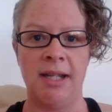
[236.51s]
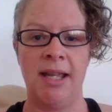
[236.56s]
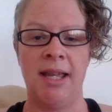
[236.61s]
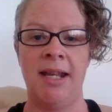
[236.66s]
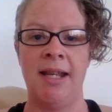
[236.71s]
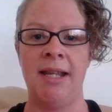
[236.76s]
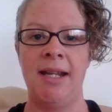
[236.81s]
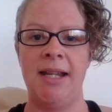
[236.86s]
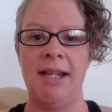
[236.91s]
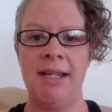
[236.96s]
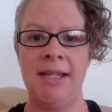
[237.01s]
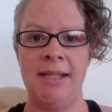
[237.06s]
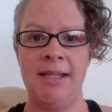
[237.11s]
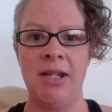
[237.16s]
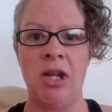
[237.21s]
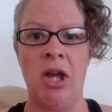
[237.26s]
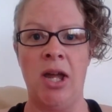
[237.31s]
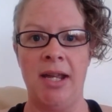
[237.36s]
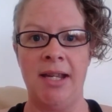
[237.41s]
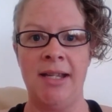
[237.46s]
And it is
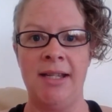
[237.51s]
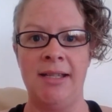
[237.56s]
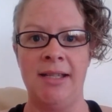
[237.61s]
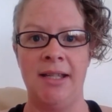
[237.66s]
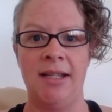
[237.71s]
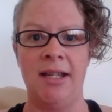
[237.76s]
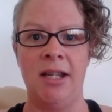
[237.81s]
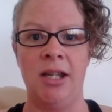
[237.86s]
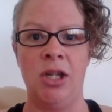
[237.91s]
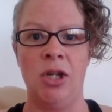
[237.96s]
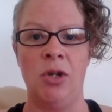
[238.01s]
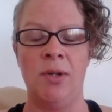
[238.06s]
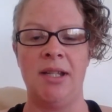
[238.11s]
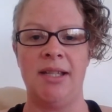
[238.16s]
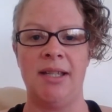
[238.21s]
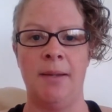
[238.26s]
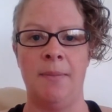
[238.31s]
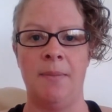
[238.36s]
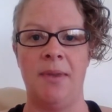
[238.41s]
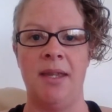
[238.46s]
not easy to do. It's
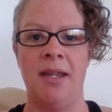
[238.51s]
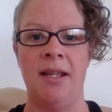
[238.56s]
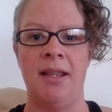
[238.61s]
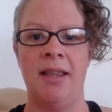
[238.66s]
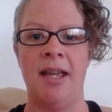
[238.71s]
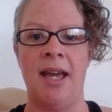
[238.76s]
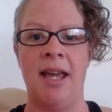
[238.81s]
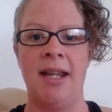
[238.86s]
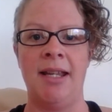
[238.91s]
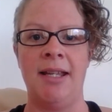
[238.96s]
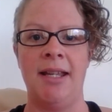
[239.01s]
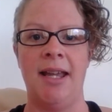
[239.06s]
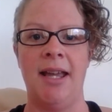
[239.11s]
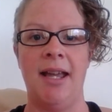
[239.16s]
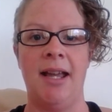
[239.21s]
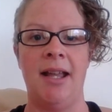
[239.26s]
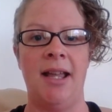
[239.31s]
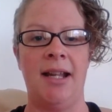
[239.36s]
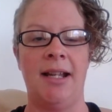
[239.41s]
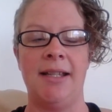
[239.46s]
something that,
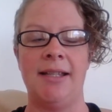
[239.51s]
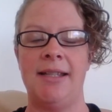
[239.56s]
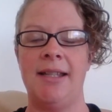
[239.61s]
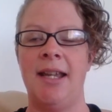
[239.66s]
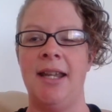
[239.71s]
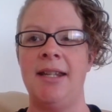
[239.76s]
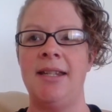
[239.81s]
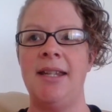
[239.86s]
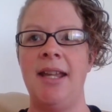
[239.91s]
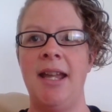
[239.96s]
like I said,